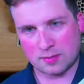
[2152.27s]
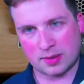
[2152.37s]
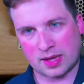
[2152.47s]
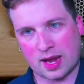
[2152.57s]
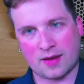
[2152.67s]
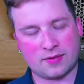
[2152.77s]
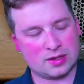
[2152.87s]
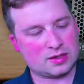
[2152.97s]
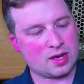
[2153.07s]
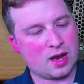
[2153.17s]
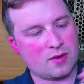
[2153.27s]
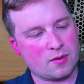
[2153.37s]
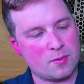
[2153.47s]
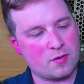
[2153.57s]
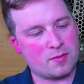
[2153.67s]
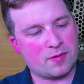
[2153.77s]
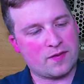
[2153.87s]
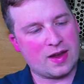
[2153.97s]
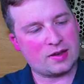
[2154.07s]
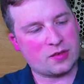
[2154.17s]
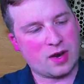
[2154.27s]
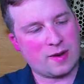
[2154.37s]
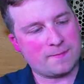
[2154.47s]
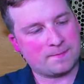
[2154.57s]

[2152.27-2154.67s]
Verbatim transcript: but they have this uh, removable fan tray.